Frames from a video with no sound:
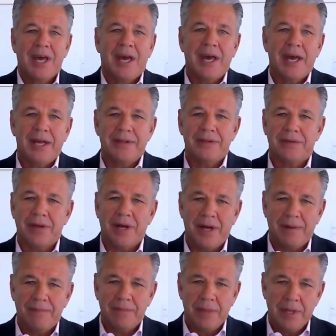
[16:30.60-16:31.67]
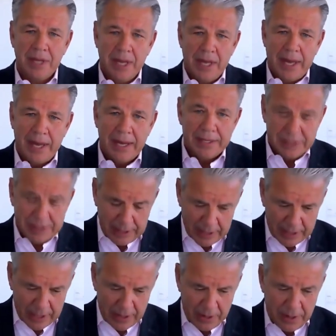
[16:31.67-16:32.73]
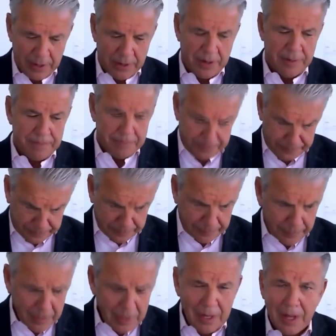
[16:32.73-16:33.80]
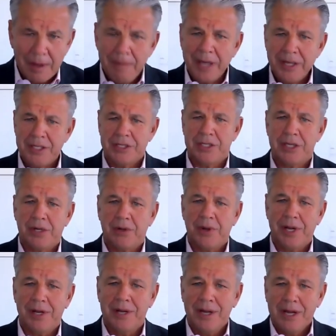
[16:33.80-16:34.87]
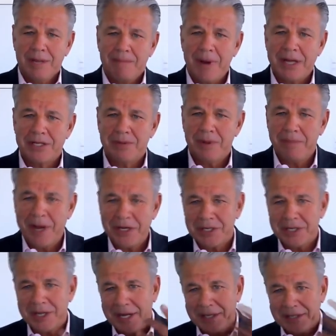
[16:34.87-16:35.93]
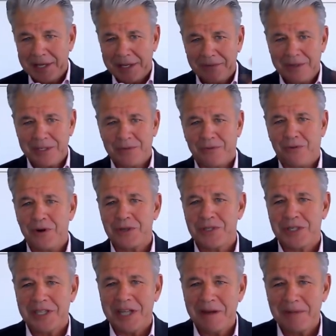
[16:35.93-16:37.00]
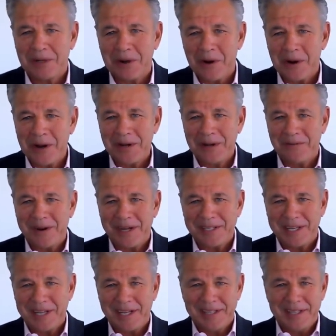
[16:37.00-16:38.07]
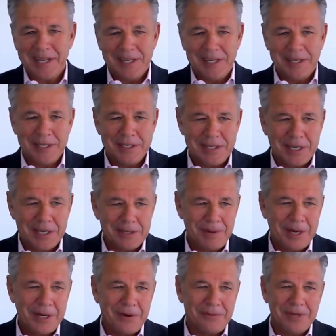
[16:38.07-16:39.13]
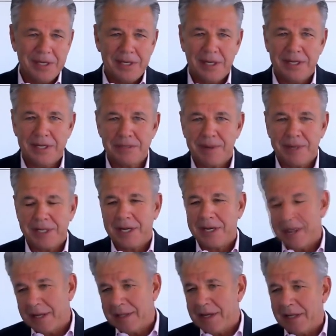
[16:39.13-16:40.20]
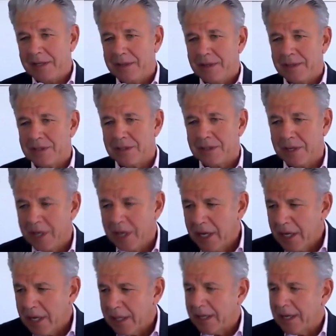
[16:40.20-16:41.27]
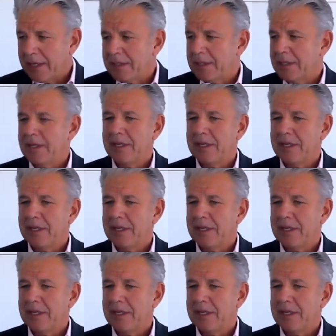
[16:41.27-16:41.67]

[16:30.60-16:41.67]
And as Her Majesty Queen Maxima mentioned, that was first stablecoin was at Netherlands, Central Bank of Netherlands. But I can tell you also that